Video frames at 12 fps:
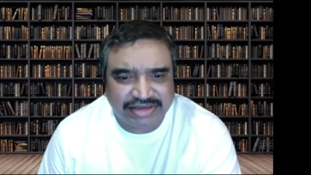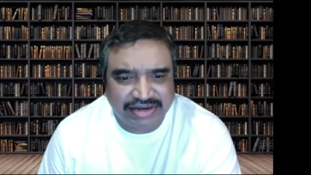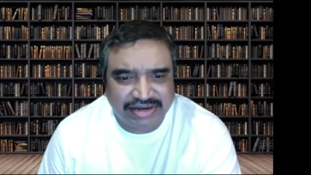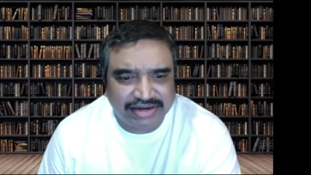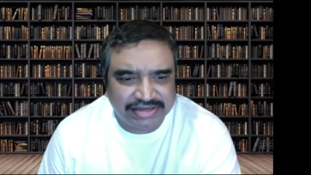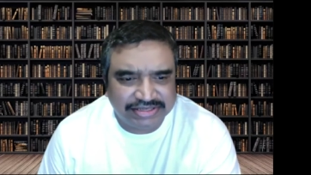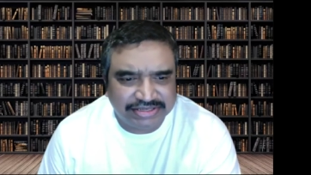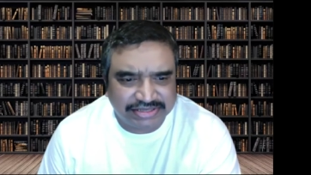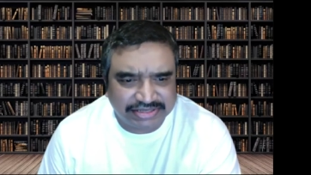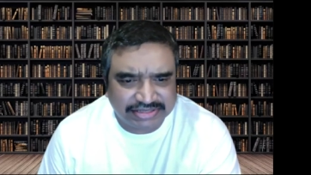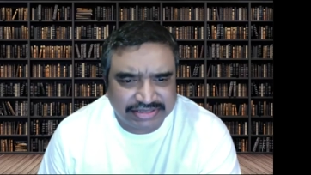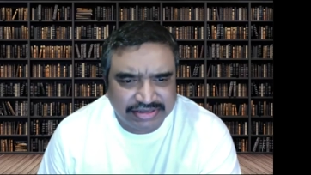and
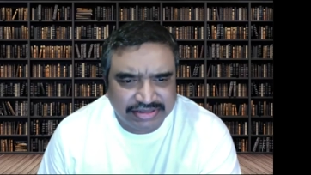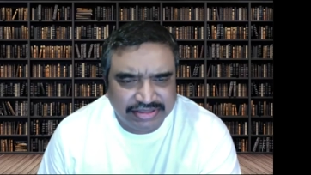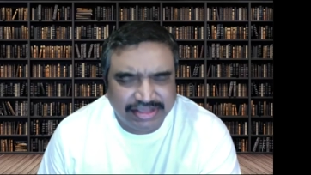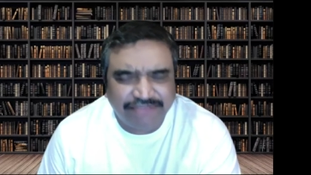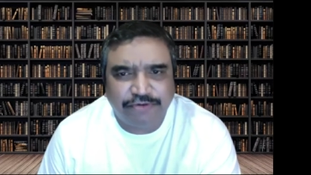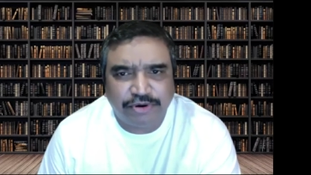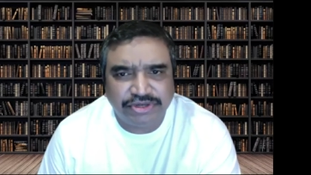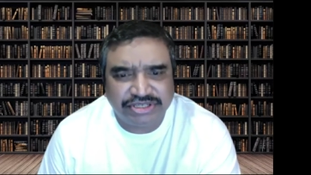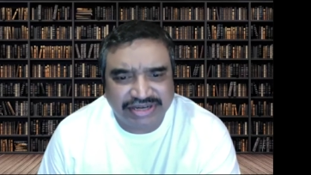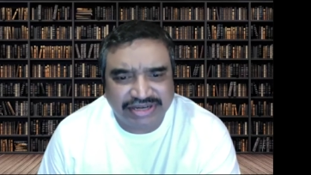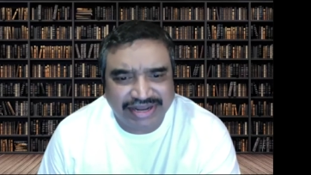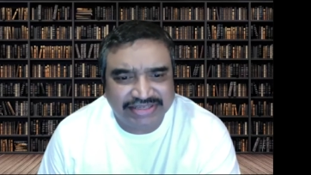cultures. They forge
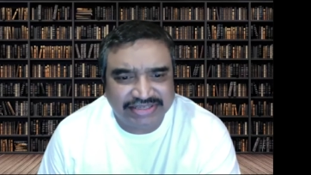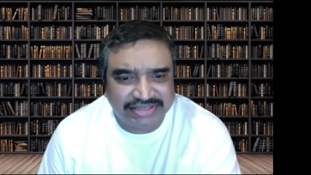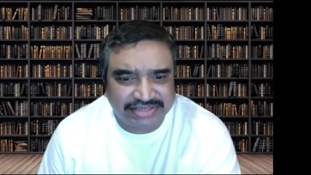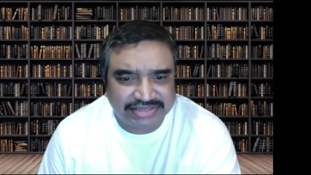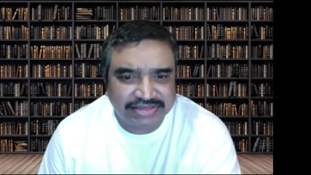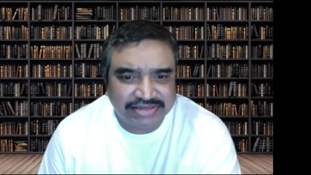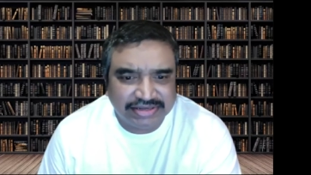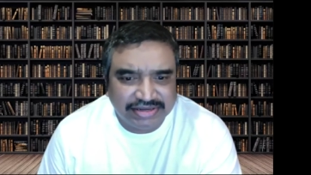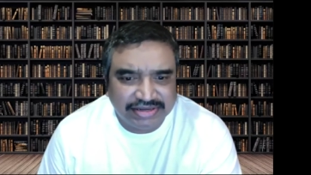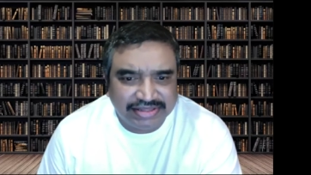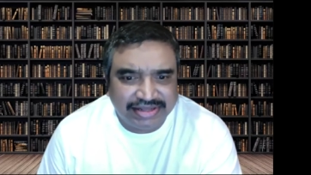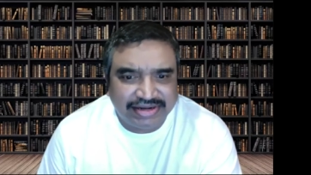connections
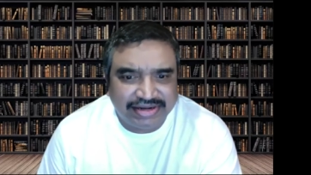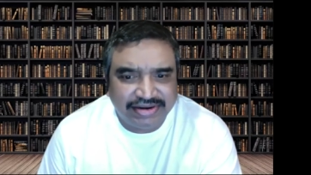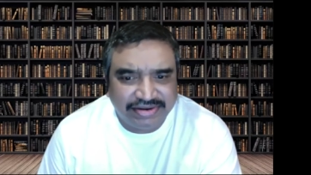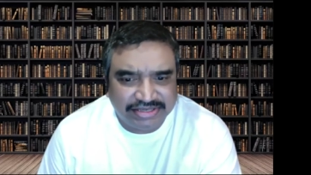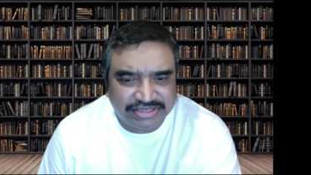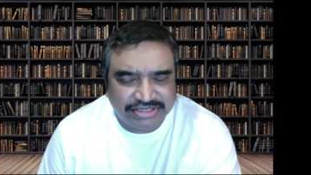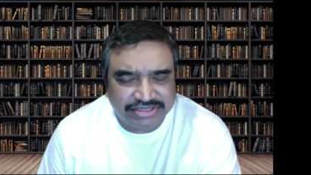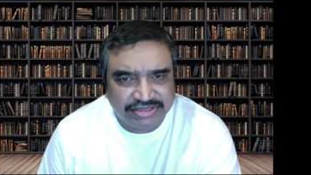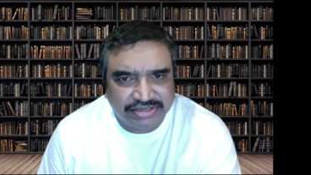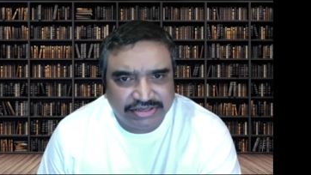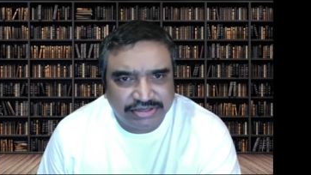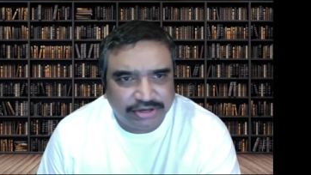that enrich
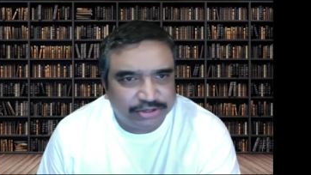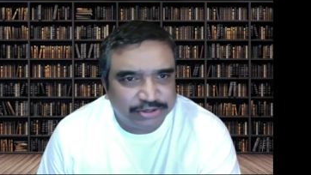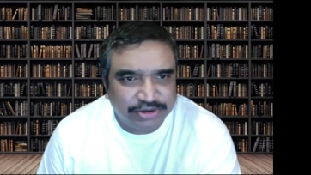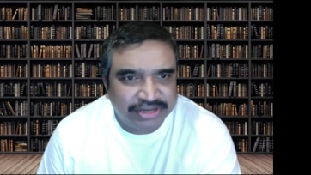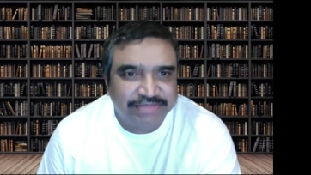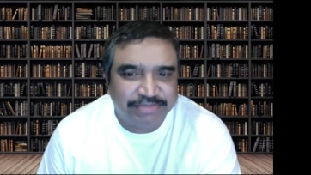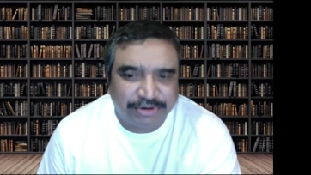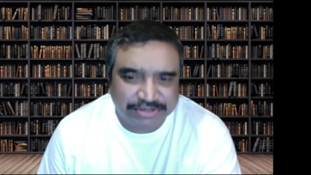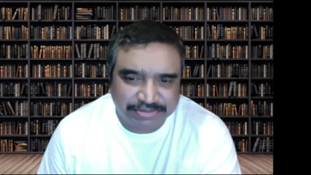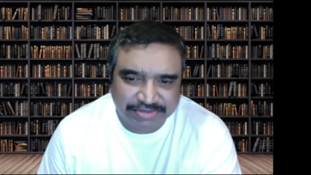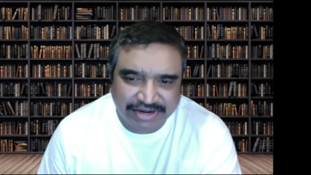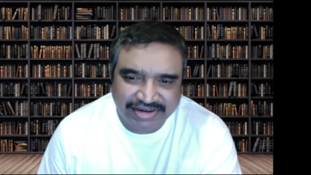not only the
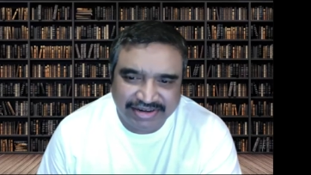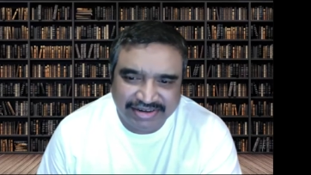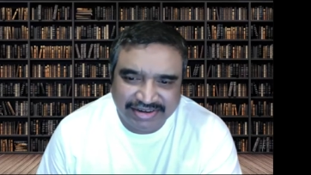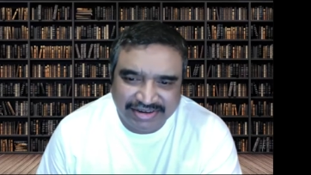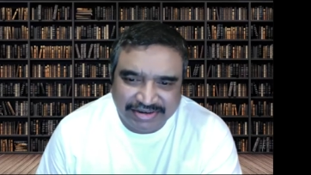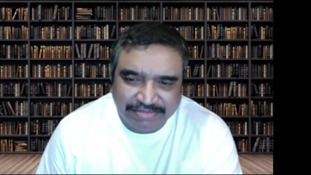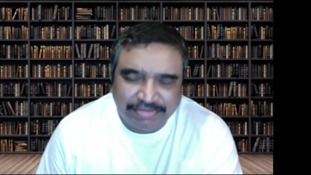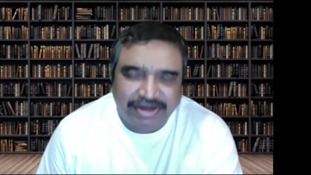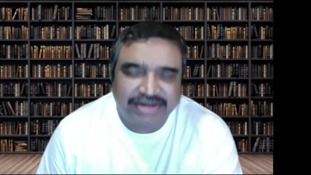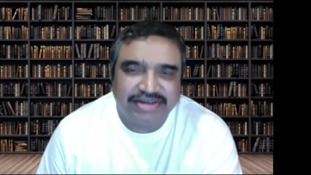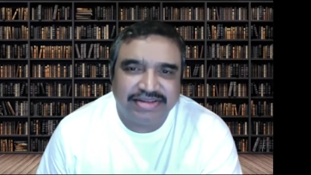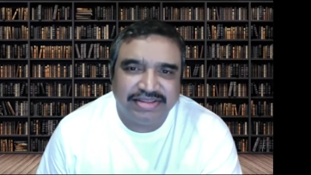bottom line,
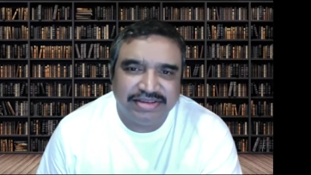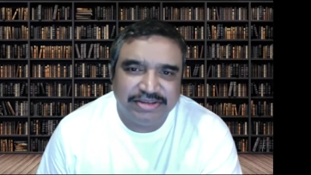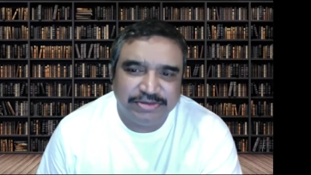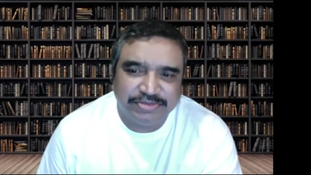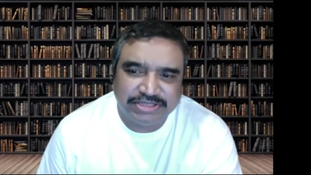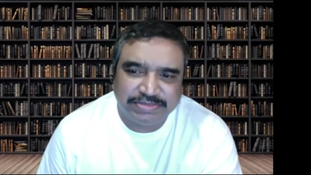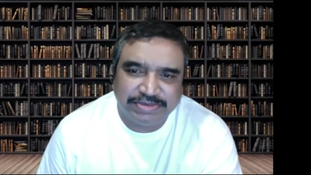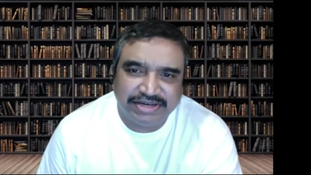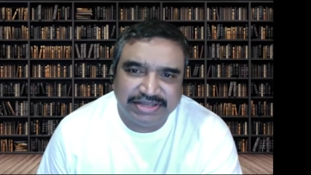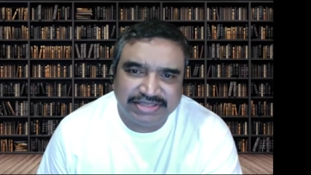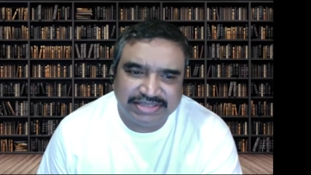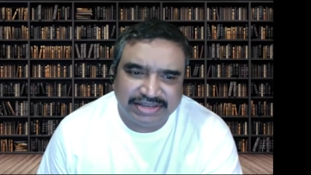but the human
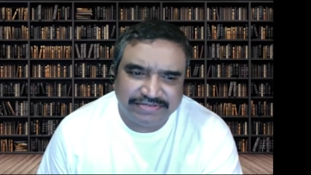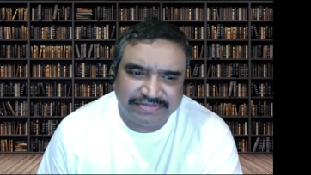spirit itself.